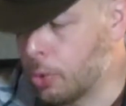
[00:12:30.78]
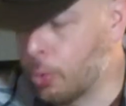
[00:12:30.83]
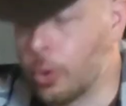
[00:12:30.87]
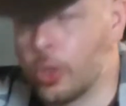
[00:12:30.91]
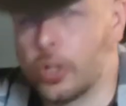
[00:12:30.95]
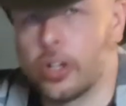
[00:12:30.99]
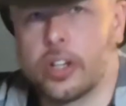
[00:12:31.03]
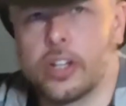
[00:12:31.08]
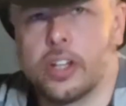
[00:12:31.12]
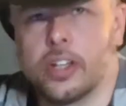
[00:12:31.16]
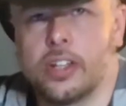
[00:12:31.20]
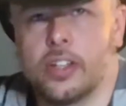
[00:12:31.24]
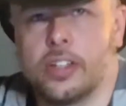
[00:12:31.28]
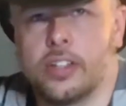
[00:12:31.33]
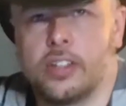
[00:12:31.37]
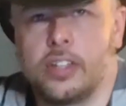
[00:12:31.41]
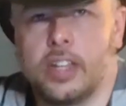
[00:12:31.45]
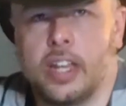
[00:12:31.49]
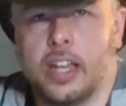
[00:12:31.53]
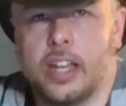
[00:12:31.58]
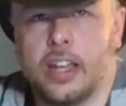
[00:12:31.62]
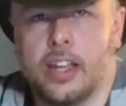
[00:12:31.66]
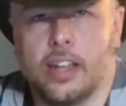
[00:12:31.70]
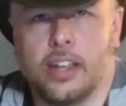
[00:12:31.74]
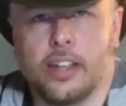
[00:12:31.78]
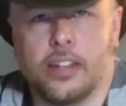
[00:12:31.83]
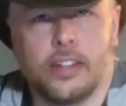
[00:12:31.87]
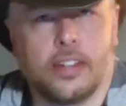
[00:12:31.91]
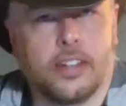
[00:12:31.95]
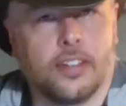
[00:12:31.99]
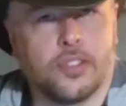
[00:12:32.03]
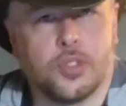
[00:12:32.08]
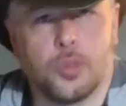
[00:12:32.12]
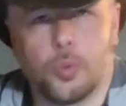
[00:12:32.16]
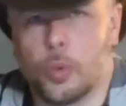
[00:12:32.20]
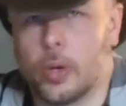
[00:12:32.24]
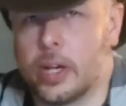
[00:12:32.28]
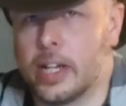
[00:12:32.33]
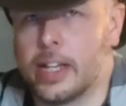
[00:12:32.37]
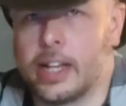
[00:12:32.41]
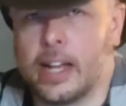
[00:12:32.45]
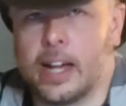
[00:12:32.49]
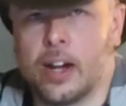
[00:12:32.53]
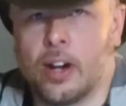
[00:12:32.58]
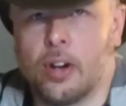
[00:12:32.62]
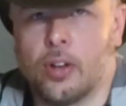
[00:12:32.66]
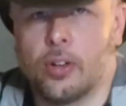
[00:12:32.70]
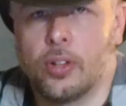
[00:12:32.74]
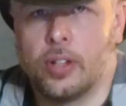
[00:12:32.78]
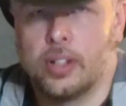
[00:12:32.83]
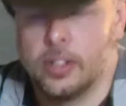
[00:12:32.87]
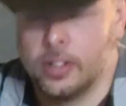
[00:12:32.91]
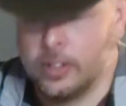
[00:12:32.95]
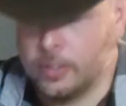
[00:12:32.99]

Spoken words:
working and it's wet out